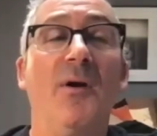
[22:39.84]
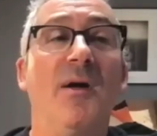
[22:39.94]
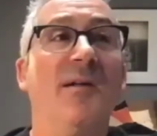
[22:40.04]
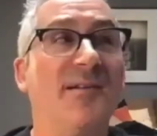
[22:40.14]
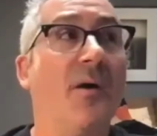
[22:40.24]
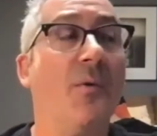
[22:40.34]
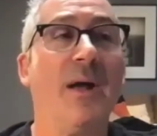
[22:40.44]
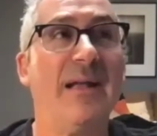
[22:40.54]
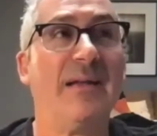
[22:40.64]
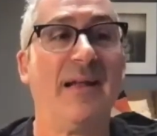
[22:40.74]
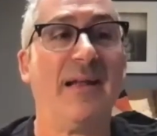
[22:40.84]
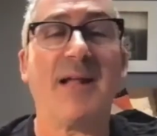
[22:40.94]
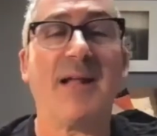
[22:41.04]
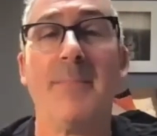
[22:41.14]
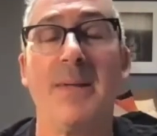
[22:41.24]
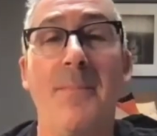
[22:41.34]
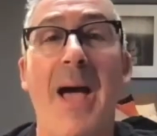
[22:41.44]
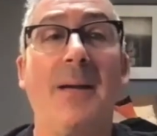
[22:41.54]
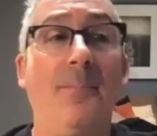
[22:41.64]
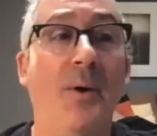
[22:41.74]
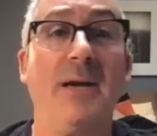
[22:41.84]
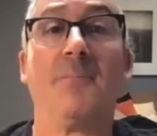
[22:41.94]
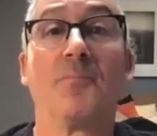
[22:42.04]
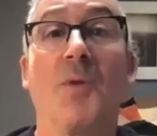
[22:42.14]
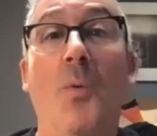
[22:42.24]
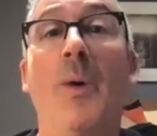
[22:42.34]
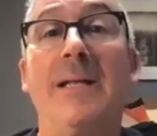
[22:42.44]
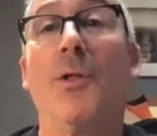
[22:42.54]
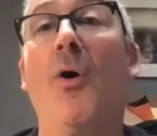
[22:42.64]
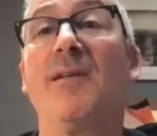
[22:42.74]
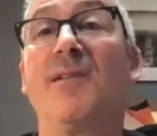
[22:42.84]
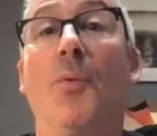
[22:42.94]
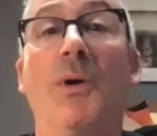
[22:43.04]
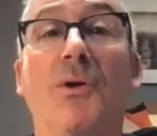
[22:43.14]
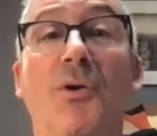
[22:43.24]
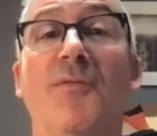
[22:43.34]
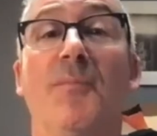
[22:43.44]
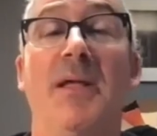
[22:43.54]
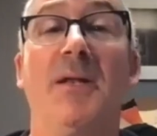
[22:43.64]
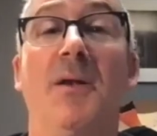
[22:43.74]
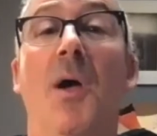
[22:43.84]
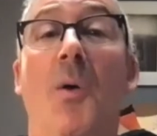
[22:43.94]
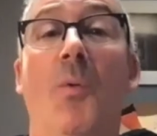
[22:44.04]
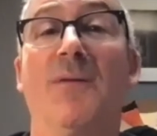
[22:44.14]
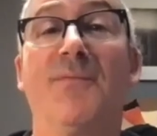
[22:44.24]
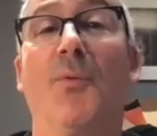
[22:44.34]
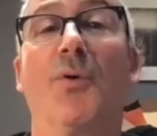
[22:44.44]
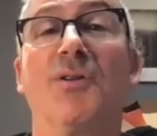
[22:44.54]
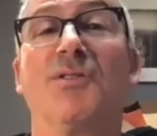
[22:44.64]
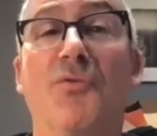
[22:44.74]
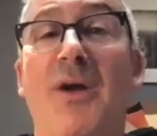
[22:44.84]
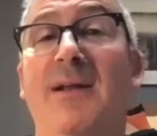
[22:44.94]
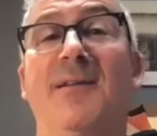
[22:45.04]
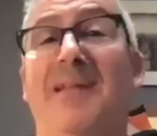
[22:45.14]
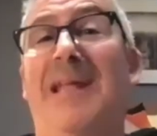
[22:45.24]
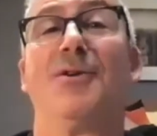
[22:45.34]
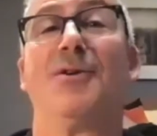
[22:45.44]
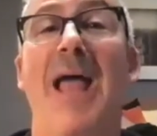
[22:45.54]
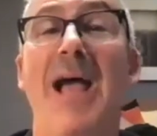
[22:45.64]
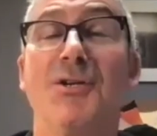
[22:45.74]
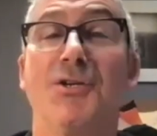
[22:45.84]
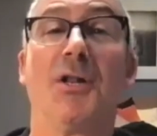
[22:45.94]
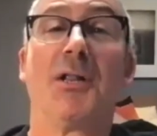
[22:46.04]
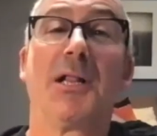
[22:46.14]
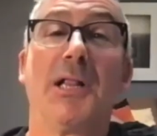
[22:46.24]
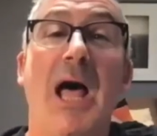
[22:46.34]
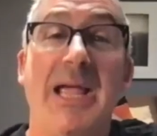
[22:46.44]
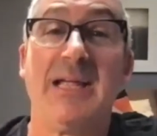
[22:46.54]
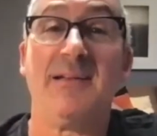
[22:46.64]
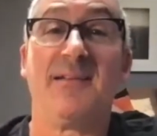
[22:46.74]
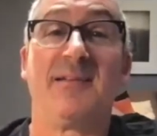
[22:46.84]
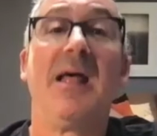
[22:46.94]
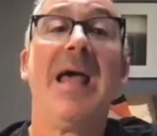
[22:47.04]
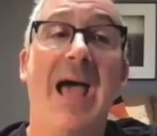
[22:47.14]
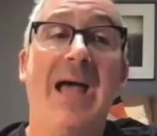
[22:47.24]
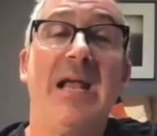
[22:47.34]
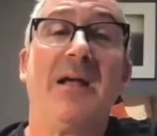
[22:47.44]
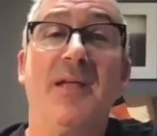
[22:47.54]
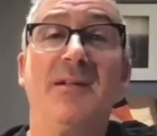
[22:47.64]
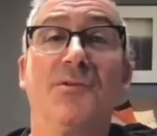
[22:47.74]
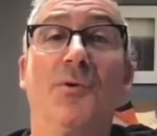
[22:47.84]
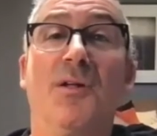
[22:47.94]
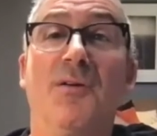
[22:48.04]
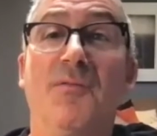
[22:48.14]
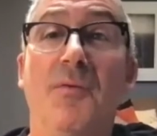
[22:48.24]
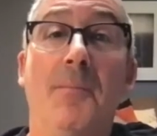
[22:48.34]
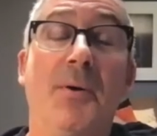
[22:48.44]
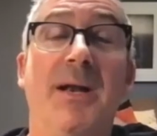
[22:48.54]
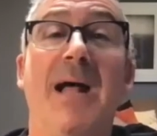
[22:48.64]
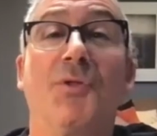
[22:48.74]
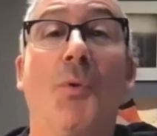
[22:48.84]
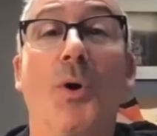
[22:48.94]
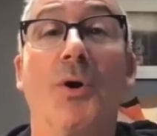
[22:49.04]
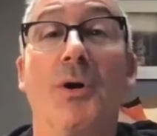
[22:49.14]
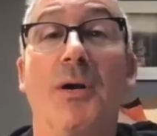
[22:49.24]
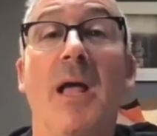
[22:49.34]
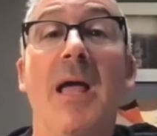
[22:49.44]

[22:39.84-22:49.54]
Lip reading: So it's coming back, but we lost what could have been one of the world's greatest international clients. And they sort of put out the word,